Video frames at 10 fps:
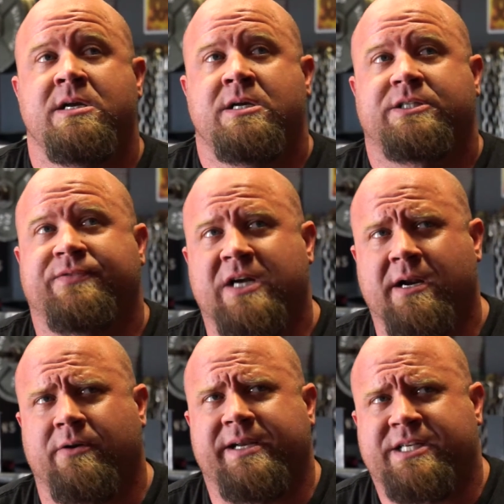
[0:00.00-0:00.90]
So I've
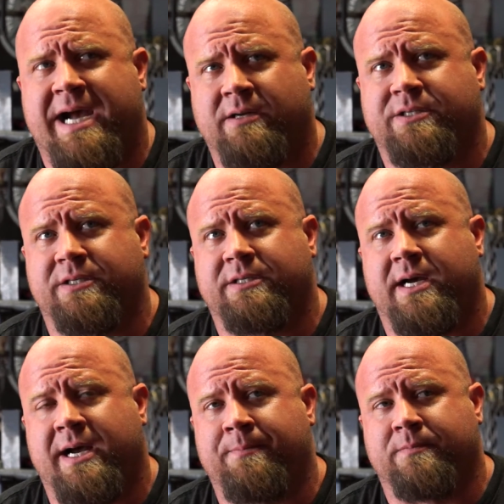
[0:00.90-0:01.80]
started to reach out
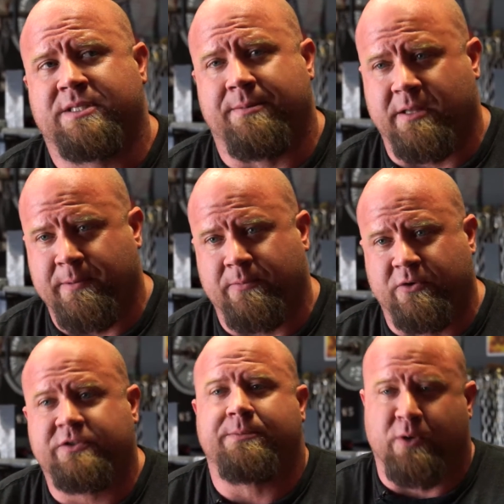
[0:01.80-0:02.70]
to some of the people who
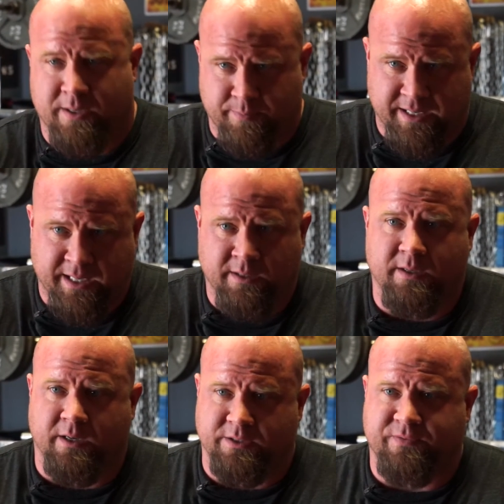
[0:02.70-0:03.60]
have supported me,
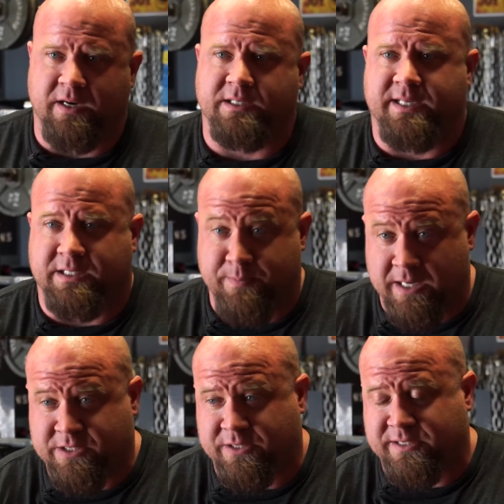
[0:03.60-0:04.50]
as far as like
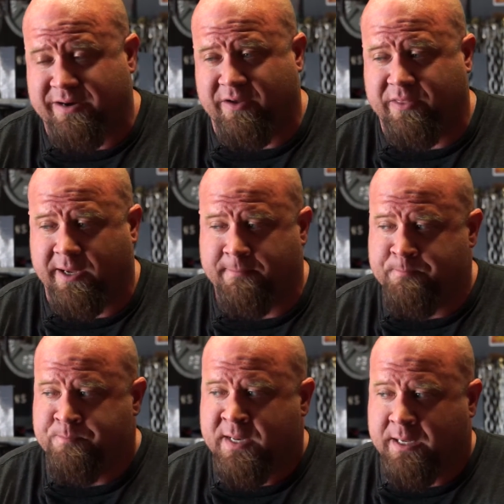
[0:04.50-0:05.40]
sponsors and everything.
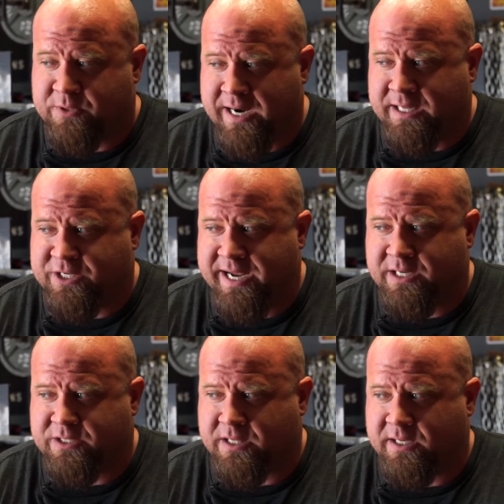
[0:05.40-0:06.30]
I'm trying to
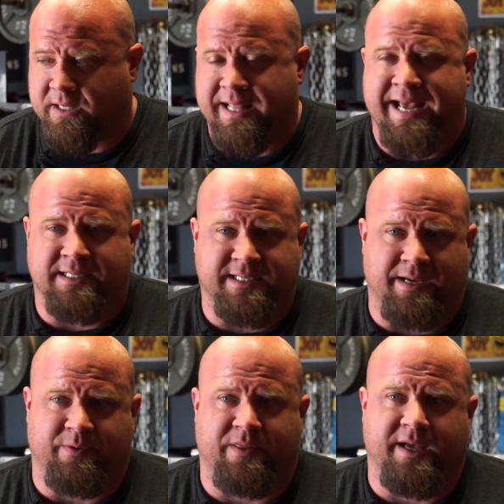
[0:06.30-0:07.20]
change the
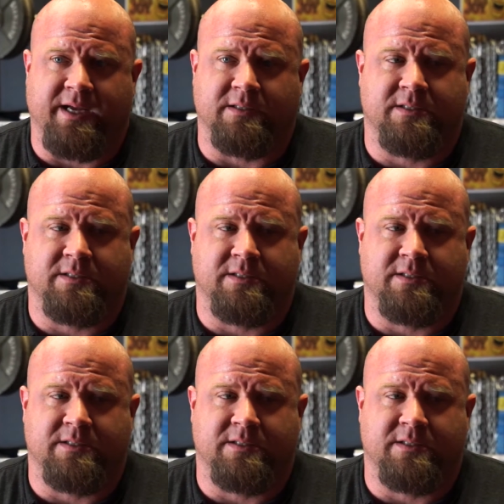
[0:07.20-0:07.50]
landscape of things.